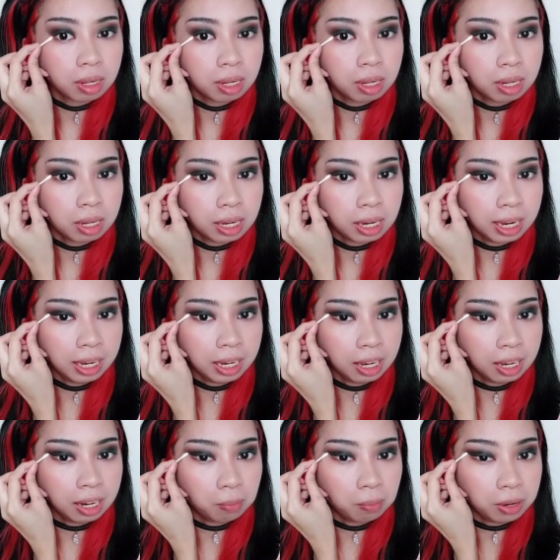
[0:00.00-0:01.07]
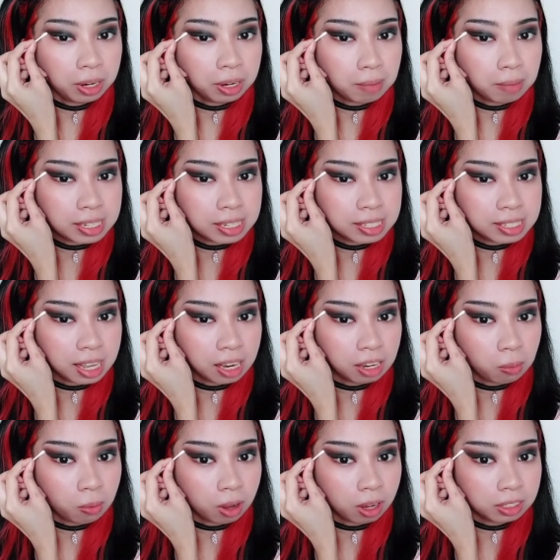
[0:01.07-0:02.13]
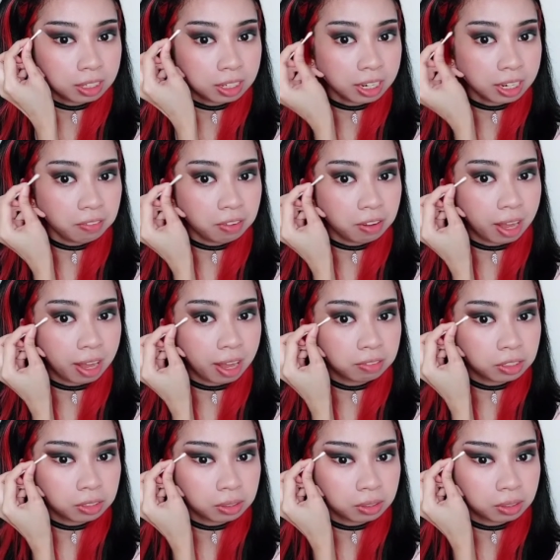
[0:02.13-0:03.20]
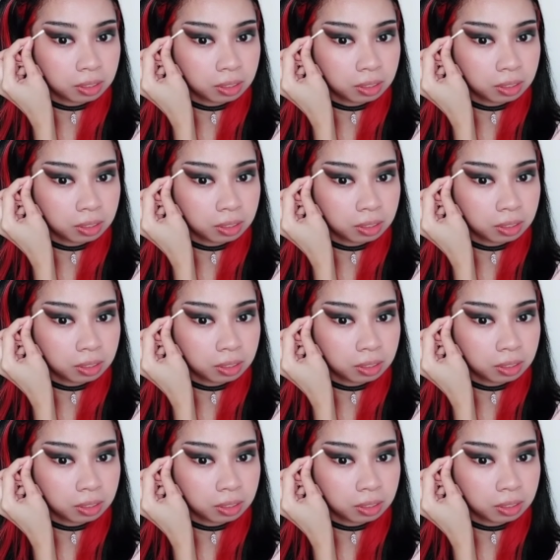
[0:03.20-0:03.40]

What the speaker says: Clean it up with micellar water if you have to.